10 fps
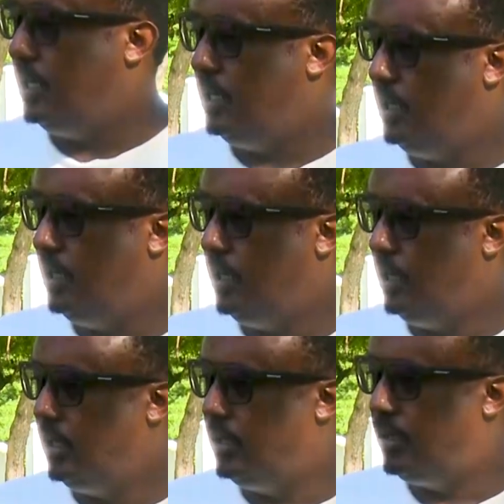
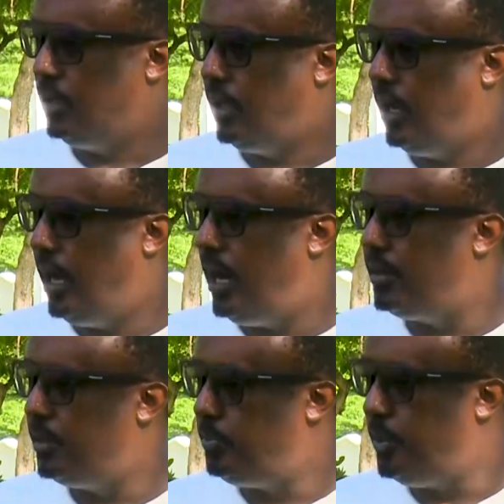uh,
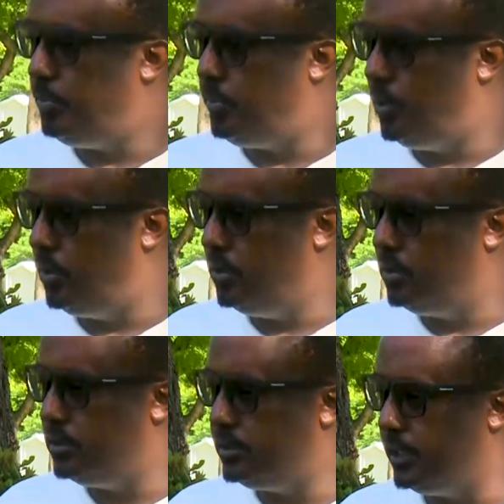other people
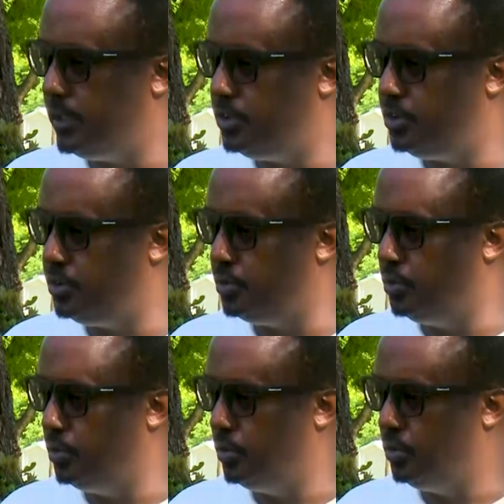tend
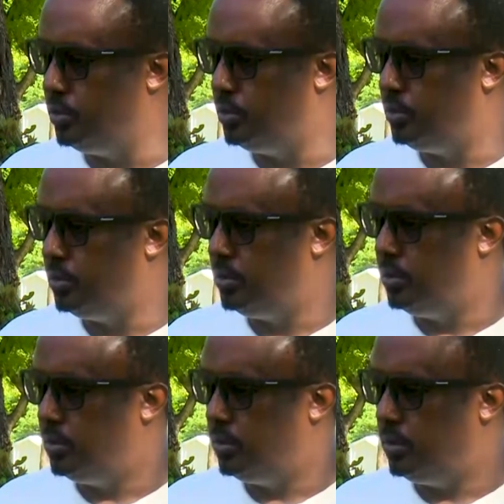to
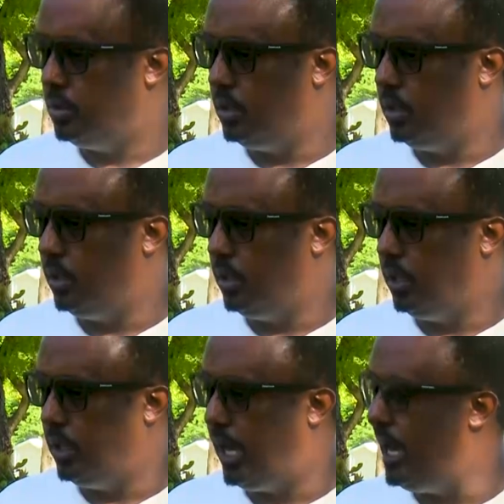
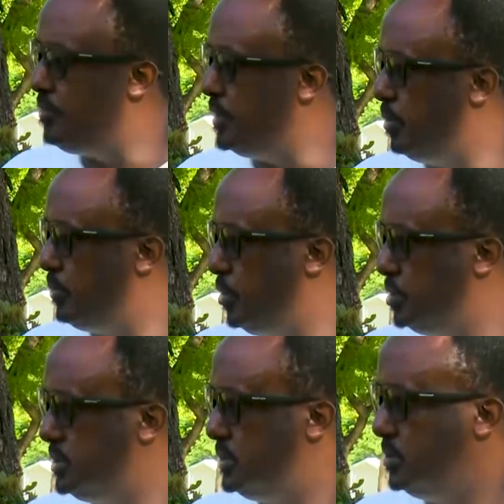uh, have an
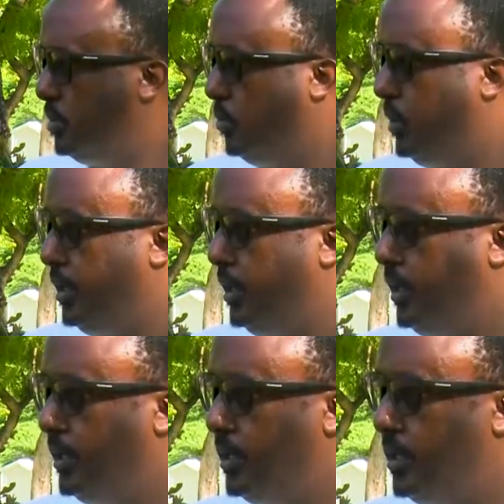approach
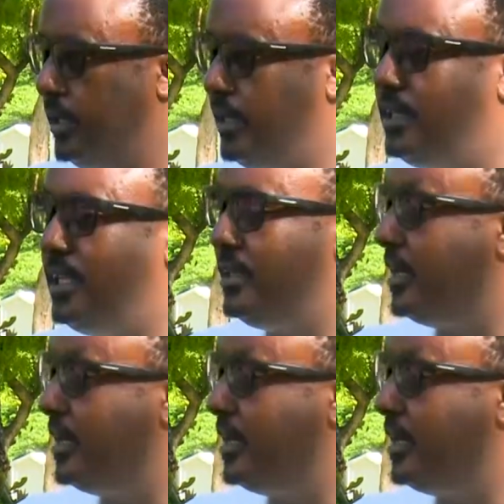where they think